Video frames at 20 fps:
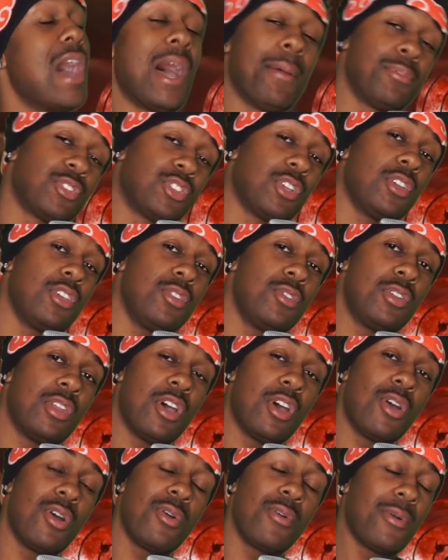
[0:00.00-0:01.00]
I'm sure you
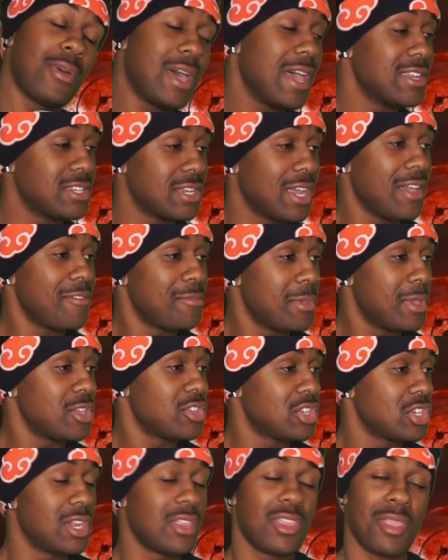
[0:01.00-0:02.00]
know, as I've
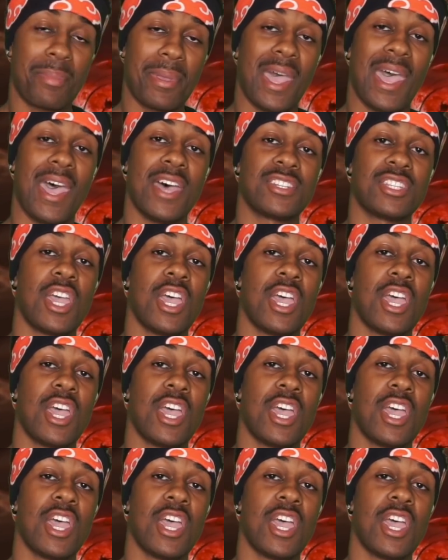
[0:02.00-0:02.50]
mentioned in the past,